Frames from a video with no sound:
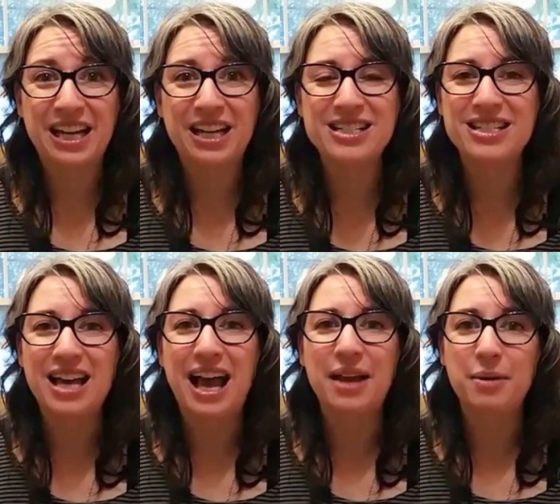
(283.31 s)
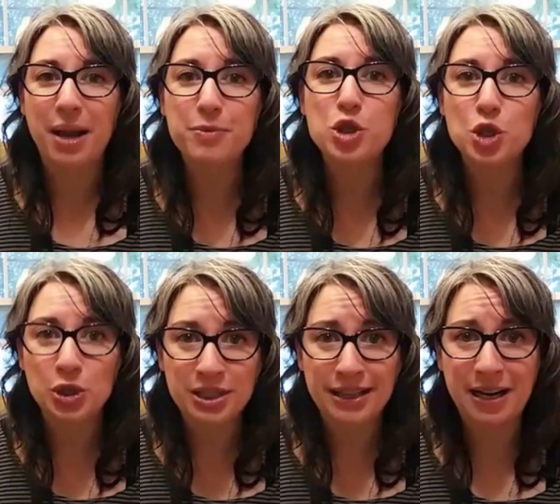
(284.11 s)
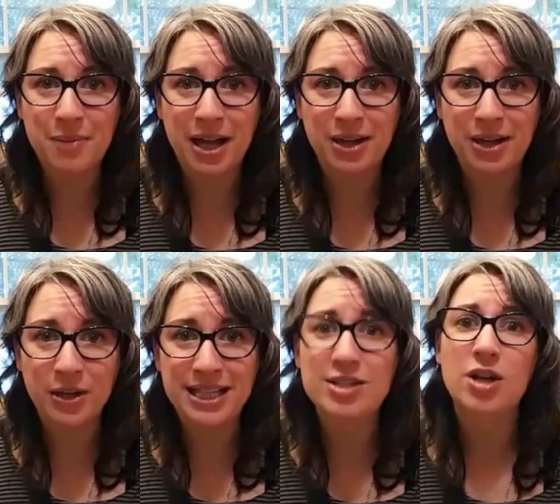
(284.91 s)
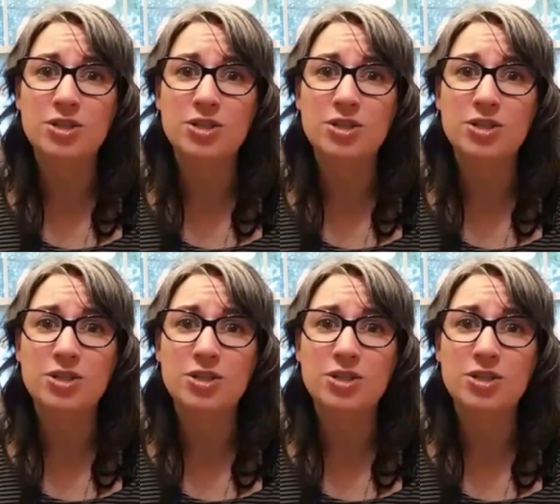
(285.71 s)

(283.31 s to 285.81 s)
because I'm certain that I'm not alone in this.